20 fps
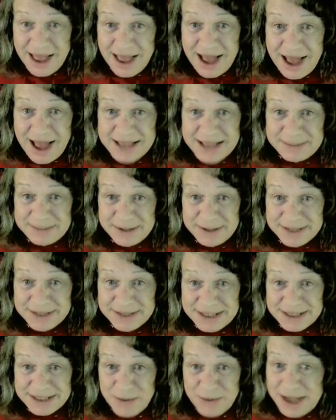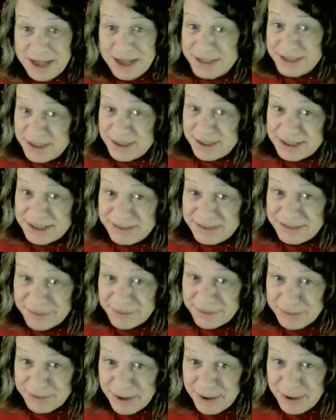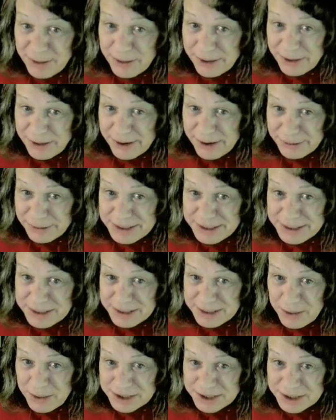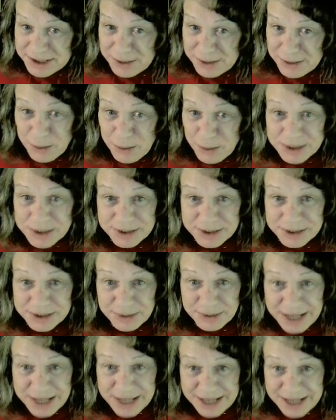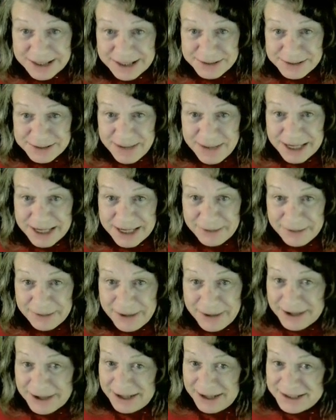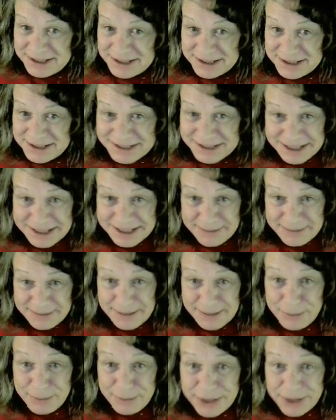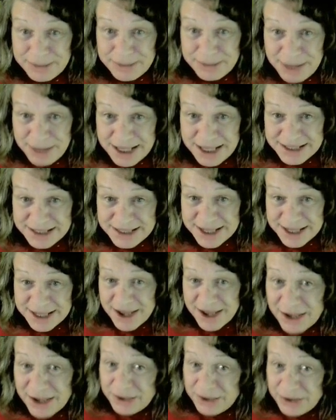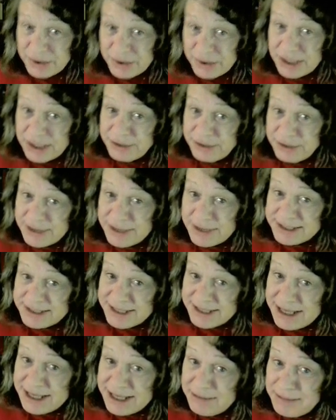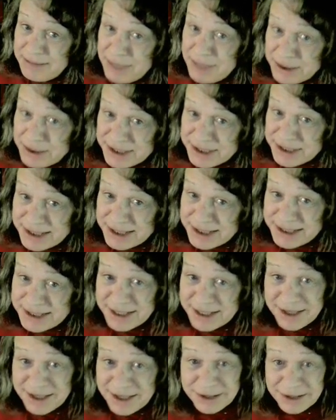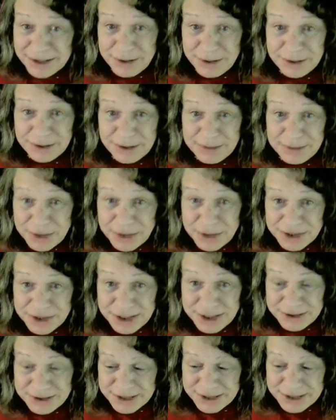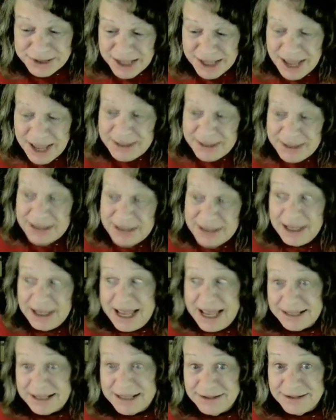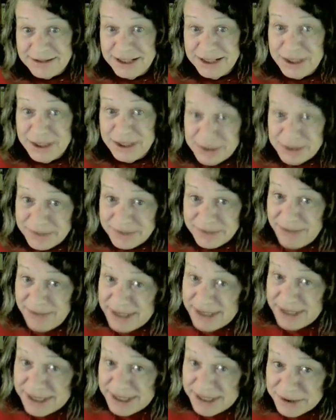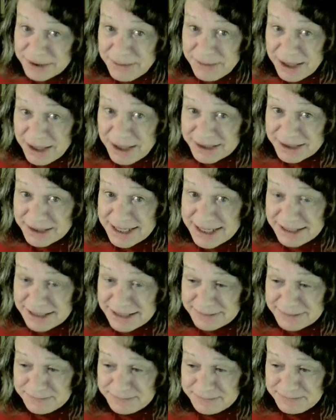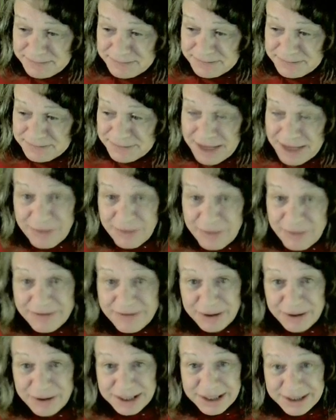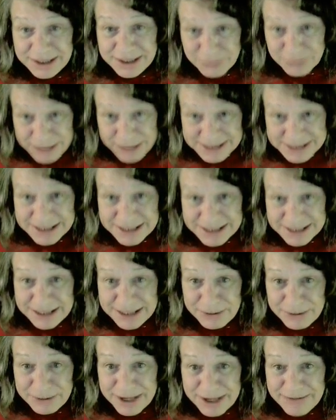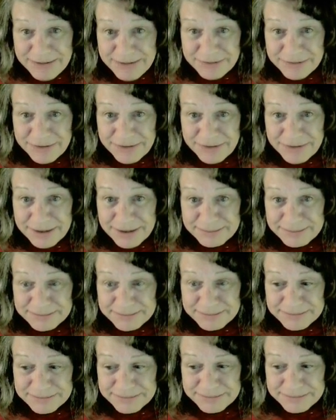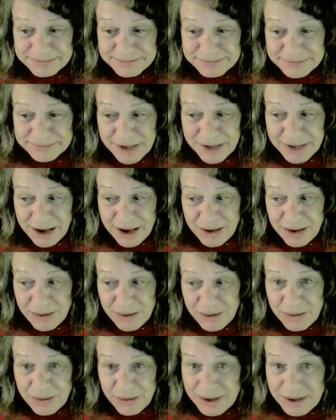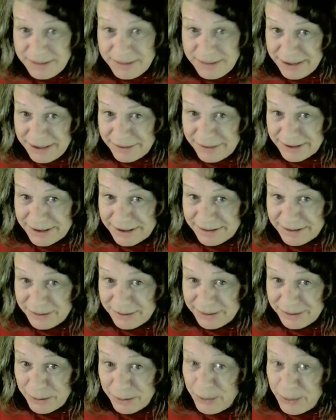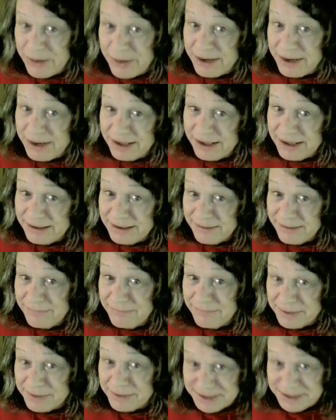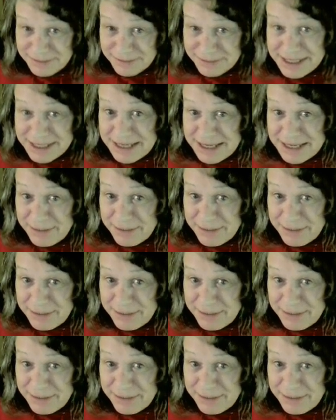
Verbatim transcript: I suppose that's why Joni's first priority on reaching Washington was to gut those banking regulations that had been put in place to address the abuses during the Bush years that led to the huge financial meltdown that we've only recently recovered from. Oh, America, we're in for some deep